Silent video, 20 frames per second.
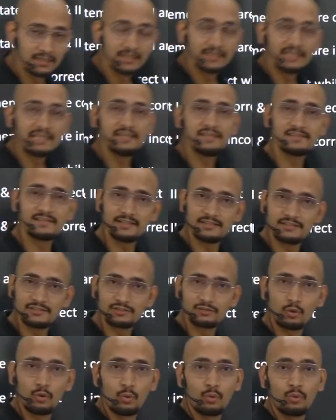Is it
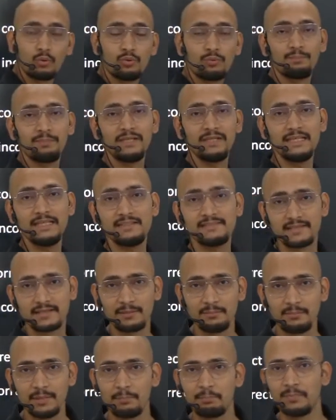so? Please
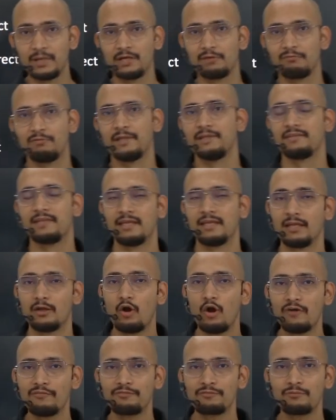remember one thing.
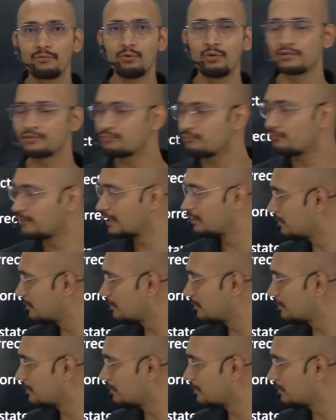Of course, when we